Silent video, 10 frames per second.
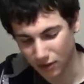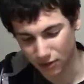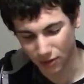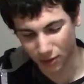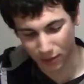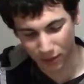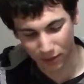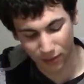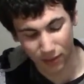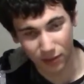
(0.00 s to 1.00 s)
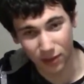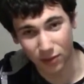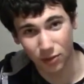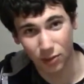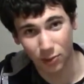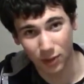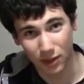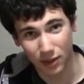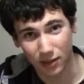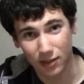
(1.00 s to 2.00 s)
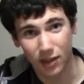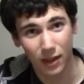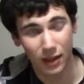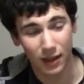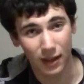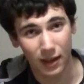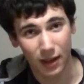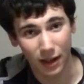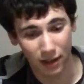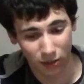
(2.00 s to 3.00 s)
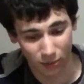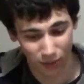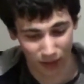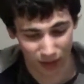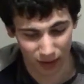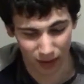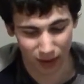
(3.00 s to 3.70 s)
So if the sensor reads a high UV,